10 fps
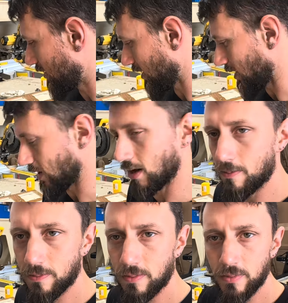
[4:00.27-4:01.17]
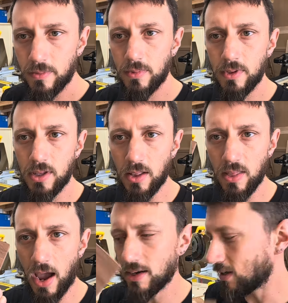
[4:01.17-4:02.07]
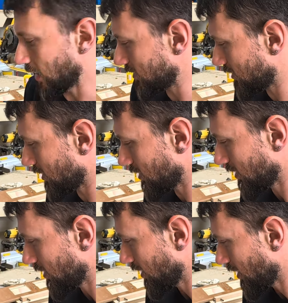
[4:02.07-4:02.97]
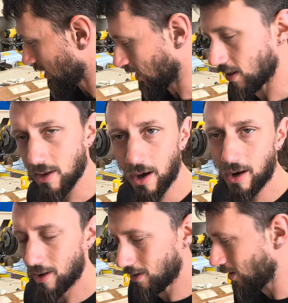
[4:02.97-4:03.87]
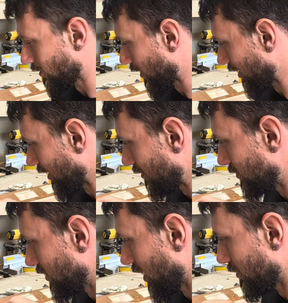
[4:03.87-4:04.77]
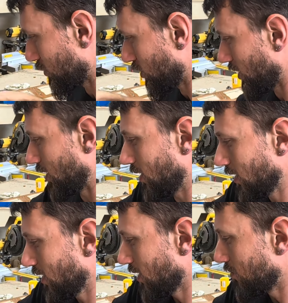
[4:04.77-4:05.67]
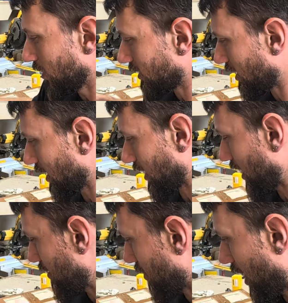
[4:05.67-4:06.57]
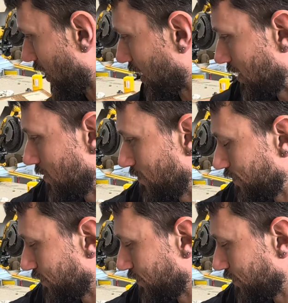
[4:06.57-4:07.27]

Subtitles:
that test, and I thought, oh well, I'm good. But then I came back and